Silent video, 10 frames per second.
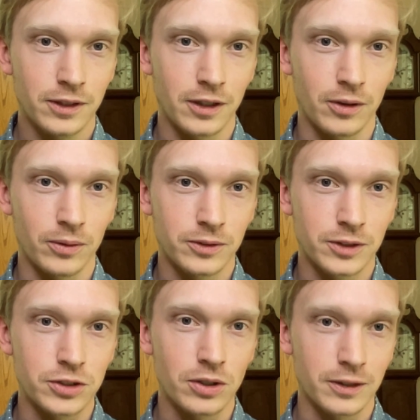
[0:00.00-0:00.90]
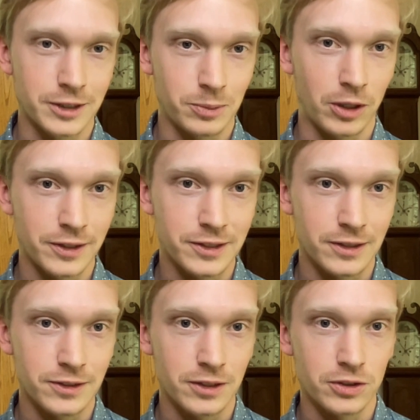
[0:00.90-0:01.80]
you know digital
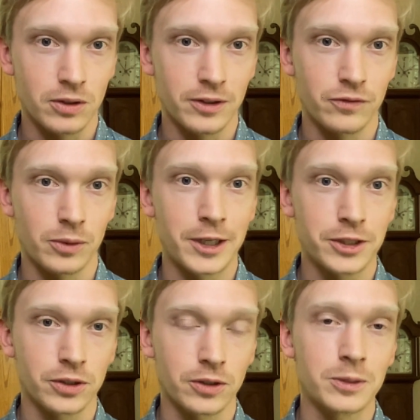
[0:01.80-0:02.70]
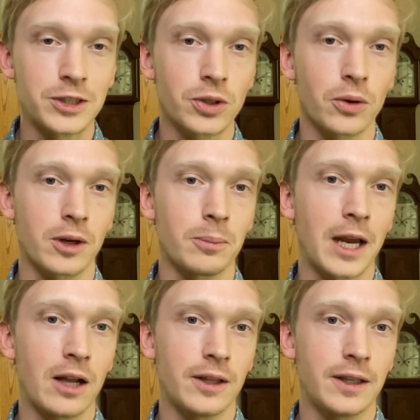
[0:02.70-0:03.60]
experiences, digital information could be so
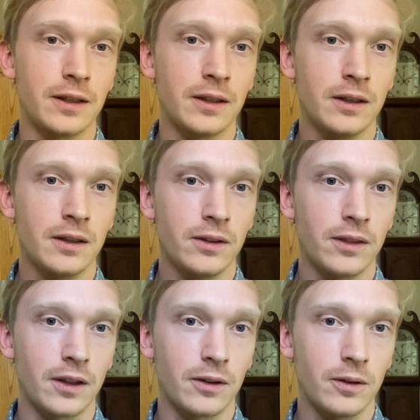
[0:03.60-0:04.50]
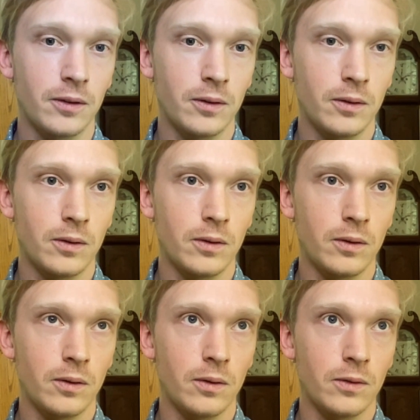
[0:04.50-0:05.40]
compelling that
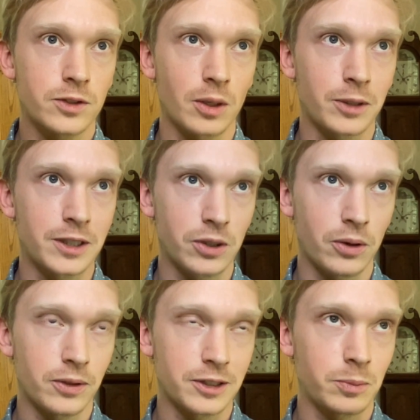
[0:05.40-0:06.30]
somebody's own